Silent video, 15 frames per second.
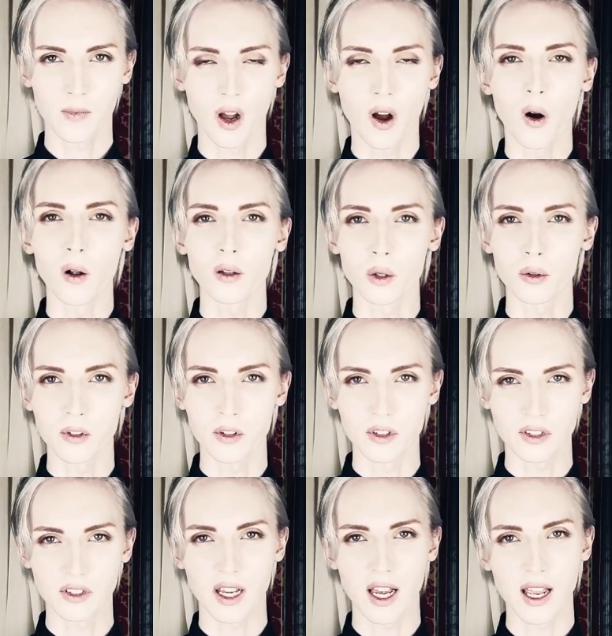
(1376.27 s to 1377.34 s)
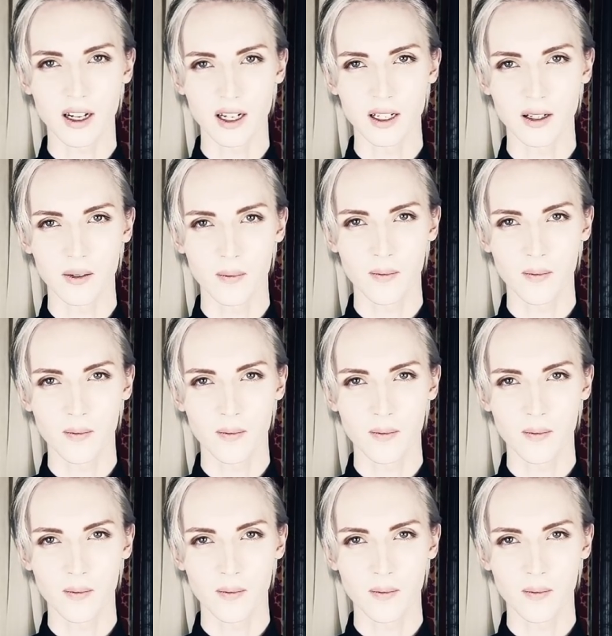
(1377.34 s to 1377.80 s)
all over society.